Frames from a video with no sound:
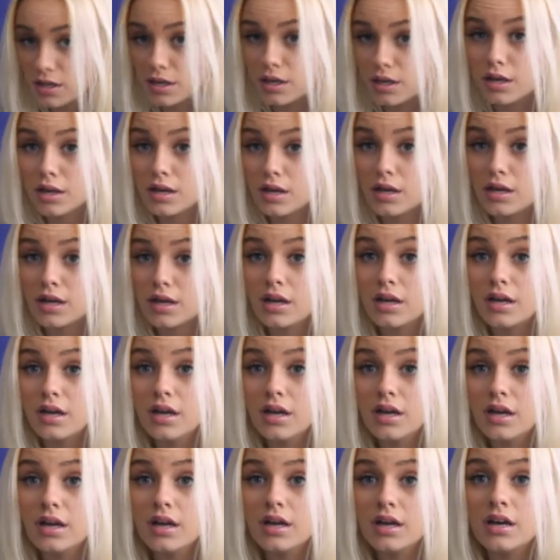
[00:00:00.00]

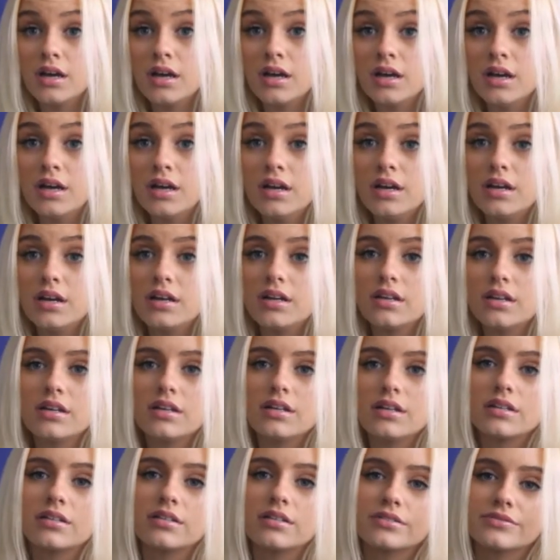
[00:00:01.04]

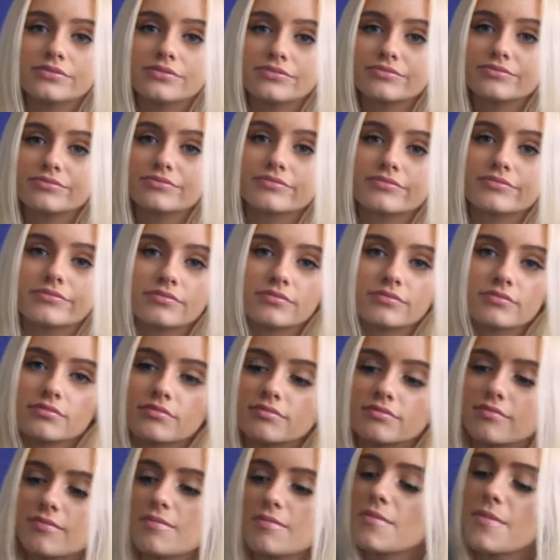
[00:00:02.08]

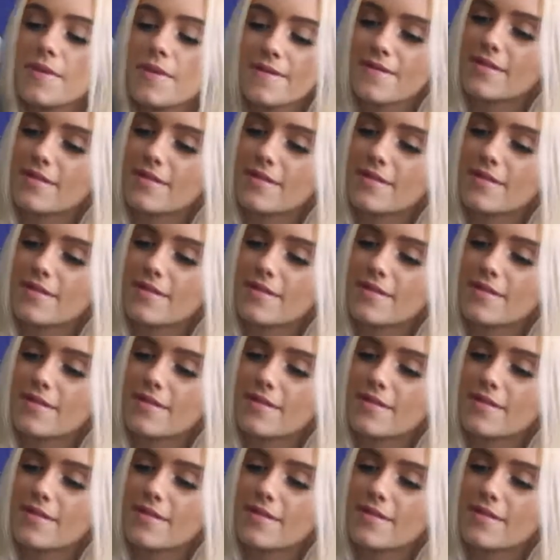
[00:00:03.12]
(no one is talking)